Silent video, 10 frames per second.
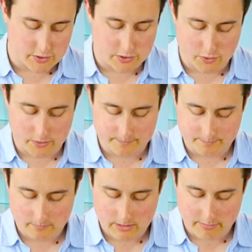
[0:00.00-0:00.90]
usual,
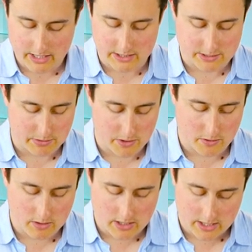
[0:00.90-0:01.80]
back your
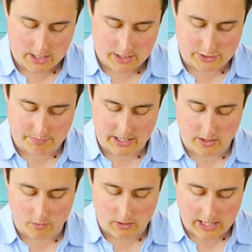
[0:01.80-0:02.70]
spoon, just pick
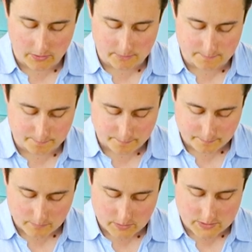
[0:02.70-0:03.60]
it all out.
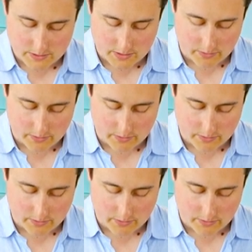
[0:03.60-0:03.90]
So I